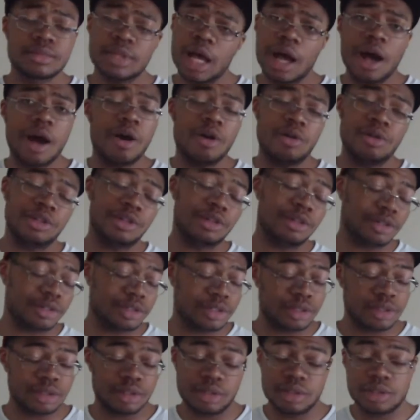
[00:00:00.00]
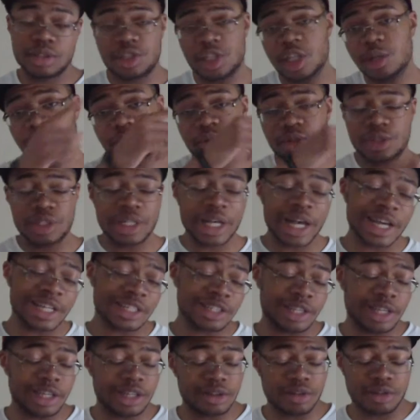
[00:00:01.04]
I don't know. Tell me what you guys
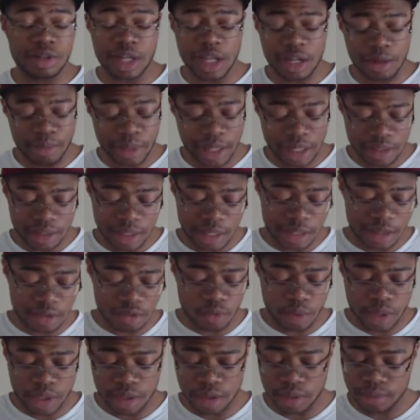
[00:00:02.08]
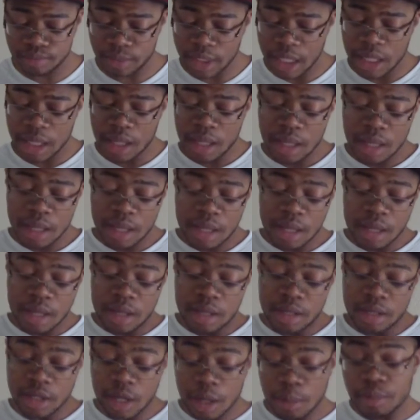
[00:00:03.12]
think on that about that. Well,
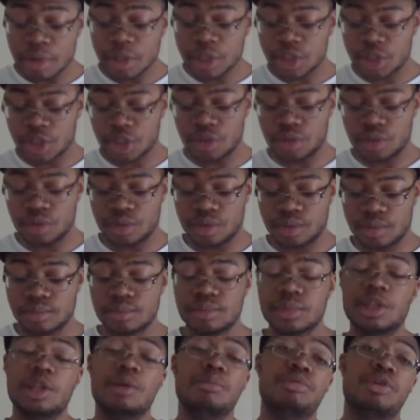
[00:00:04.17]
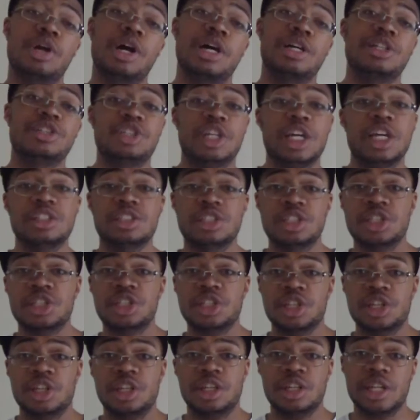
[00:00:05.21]
number 2, LeBron James is
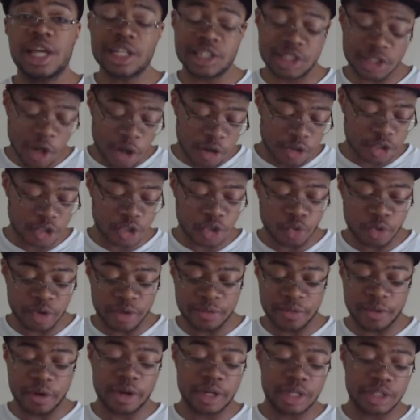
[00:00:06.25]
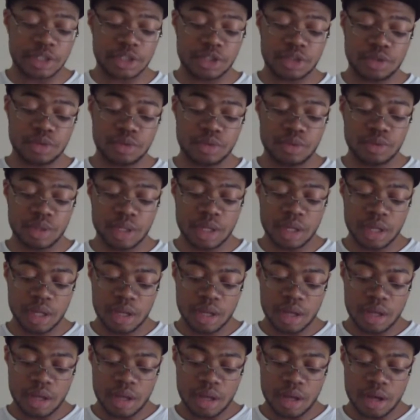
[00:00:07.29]
skinny. That's also referring to
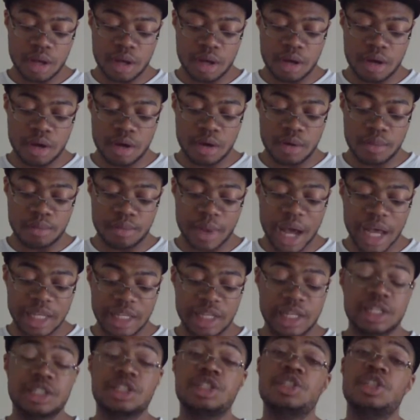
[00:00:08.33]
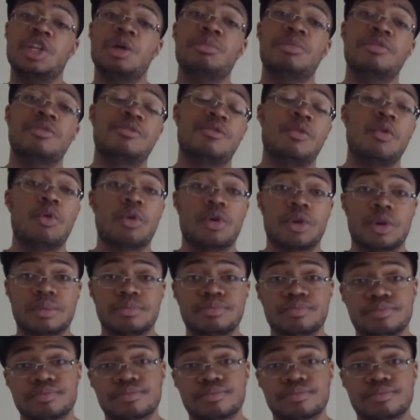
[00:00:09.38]
I guess, number four.